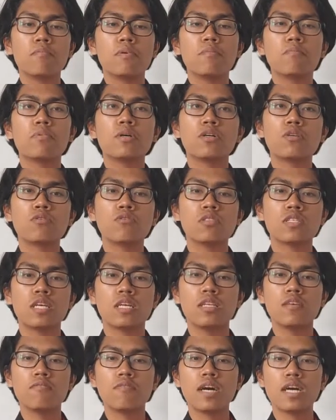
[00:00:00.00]
people root the
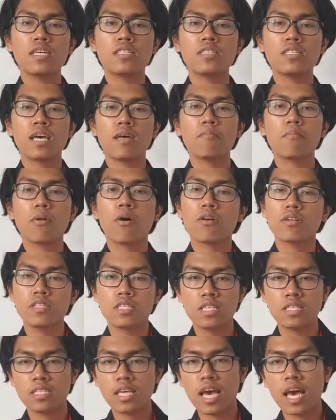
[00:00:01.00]
device and block
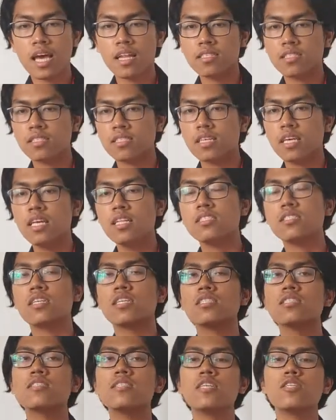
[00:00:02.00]
these ads, it
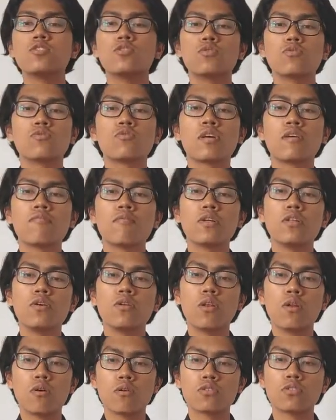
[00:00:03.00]
translates to
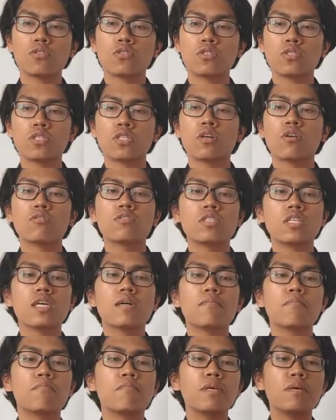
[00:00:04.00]
revenue loss, causing
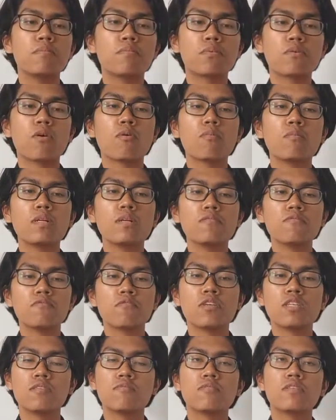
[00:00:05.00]
a big problem
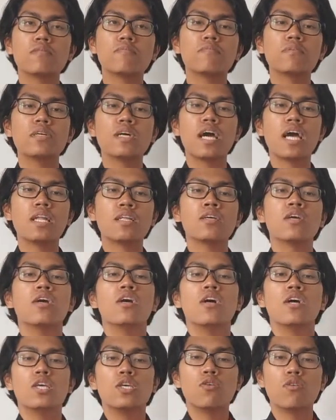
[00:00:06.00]
for developer and
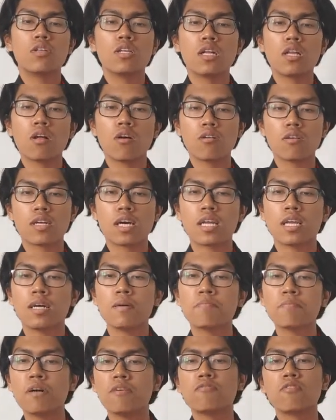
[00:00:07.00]
you in the long run.
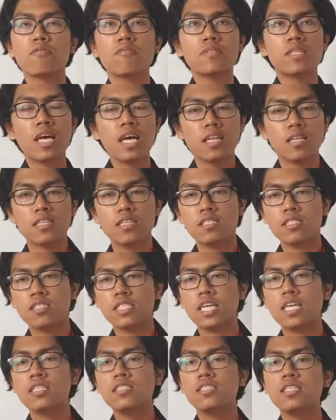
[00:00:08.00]
Apart from that,
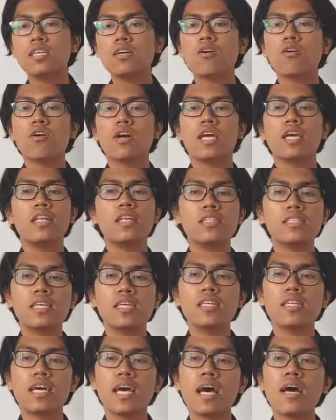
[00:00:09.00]
changing or
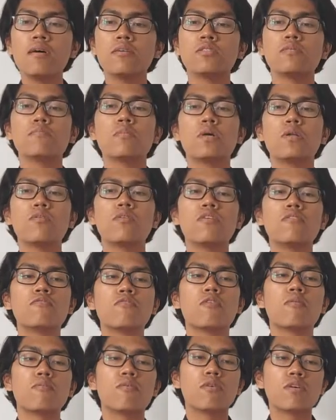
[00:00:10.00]
editing the ads manually
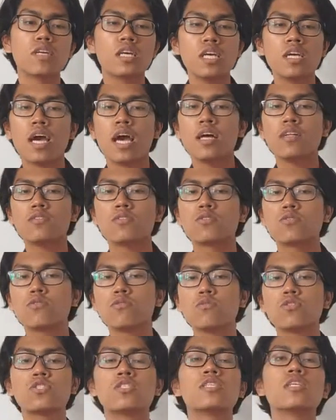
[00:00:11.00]
for blocking ads
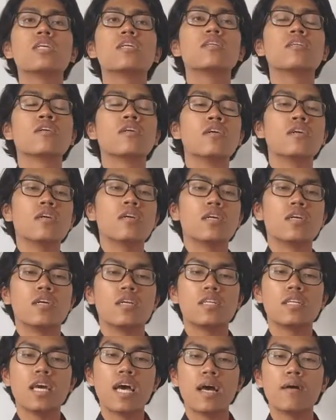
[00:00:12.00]
could turn
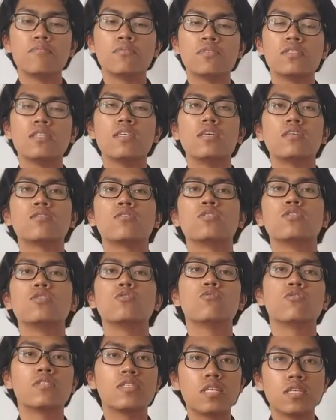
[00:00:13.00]
the apps is
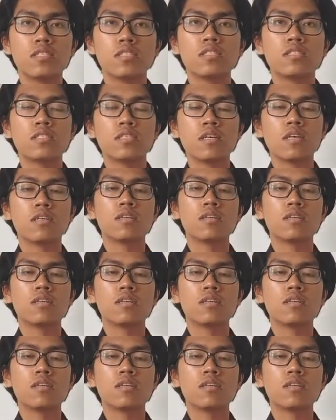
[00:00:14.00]
useless.